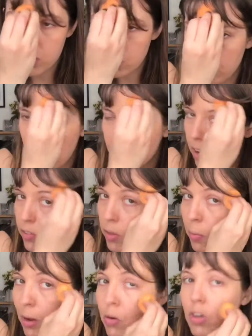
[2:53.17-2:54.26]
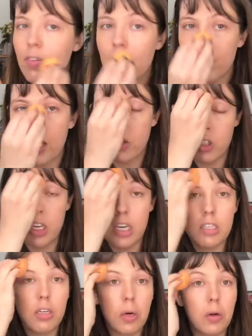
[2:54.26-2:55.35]
survive off them. I don't even have that
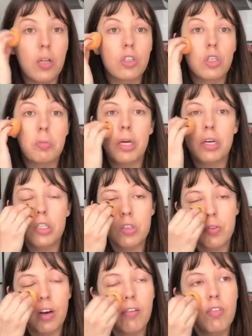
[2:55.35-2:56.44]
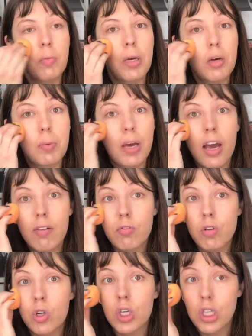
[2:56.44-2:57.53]
gigantic a collection, but I could survive off the makeup I have
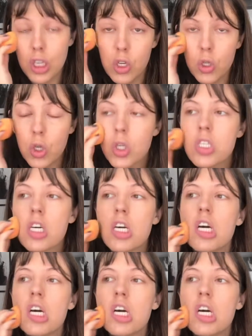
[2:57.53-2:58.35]
for years.